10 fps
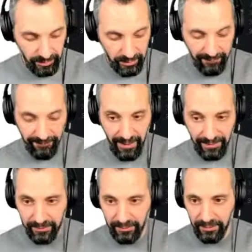In
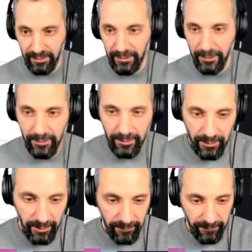effect,
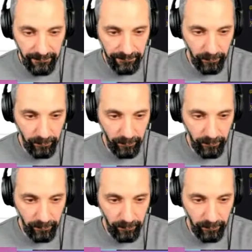if